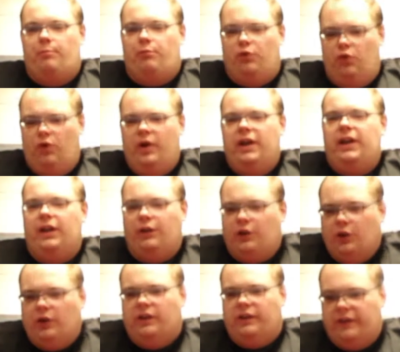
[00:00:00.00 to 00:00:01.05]
pretty
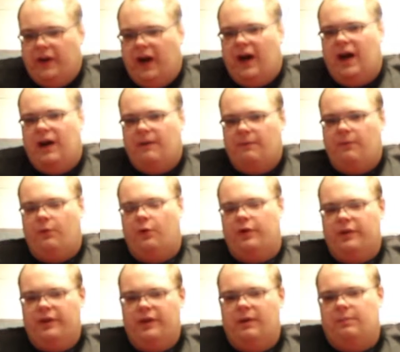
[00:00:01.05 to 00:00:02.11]
good time for
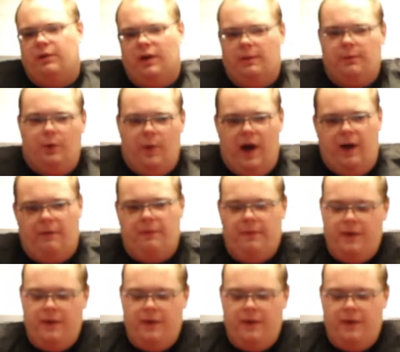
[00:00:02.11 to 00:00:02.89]
the WWF.